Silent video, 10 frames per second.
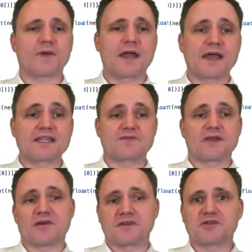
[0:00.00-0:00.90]
And that's
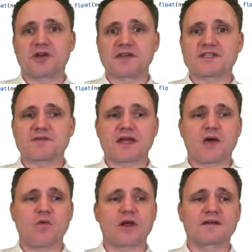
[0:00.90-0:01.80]
something
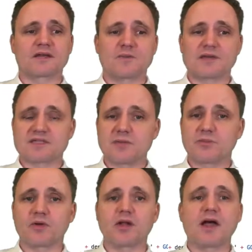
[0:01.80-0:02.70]
I wanted, to keep it
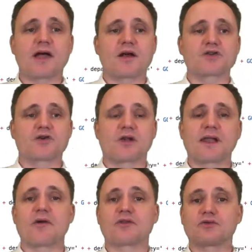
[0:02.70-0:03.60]
simple and also
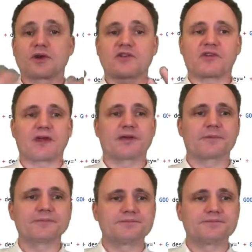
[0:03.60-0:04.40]
allow it to extend.